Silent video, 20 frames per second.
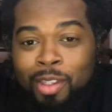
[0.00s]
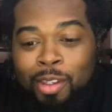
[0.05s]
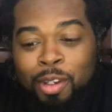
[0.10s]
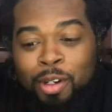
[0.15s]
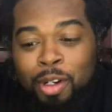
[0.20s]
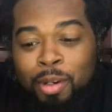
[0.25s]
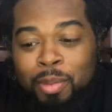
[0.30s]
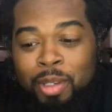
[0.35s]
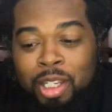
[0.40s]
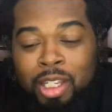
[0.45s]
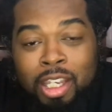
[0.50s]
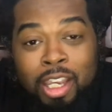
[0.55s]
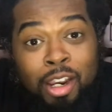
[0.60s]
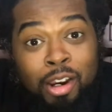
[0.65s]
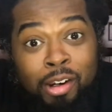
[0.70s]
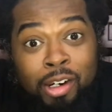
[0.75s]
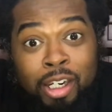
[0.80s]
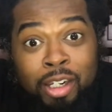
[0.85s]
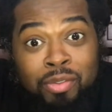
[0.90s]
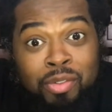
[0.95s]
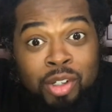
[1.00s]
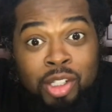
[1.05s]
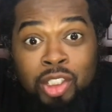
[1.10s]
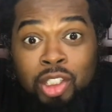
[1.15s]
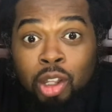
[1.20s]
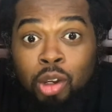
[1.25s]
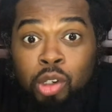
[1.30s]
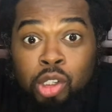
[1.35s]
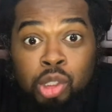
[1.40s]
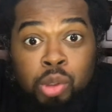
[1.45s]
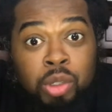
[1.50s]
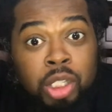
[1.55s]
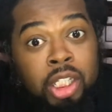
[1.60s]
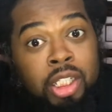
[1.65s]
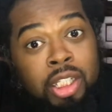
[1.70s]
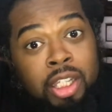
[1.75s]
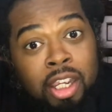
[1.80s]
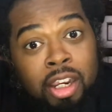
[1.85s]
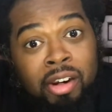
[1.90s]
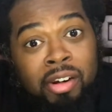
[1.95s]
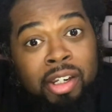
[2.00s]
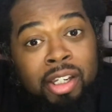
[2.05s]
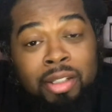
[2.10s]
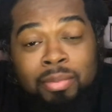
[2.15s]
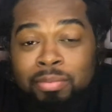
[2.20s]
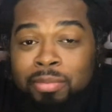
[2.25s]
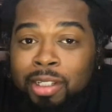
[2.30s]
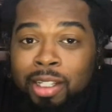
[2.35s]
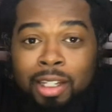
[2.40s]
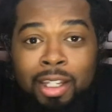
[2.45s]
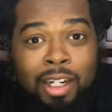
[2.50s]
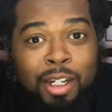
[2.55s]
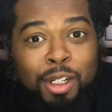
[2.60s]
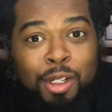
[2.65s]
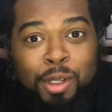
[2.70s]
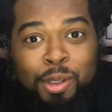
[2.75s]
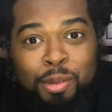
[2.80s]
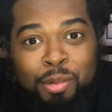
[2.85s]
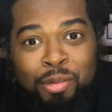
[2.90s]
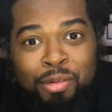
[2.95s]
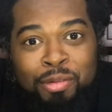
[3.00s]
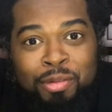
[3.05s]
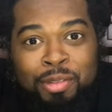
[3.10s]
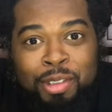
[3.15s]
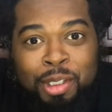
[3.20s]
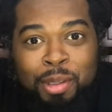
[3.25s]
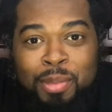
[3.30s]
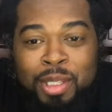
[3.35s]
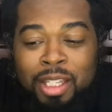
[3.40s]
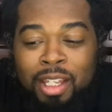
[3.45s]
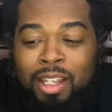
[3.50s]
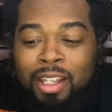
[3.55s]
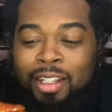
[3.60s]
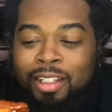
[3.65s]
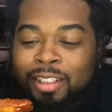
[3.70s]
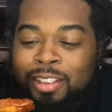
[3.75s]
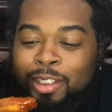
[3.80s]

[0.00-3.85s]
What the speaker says: You know what I mean? Carry it for as long as you need to carry it and let it go. You know what I'm saying?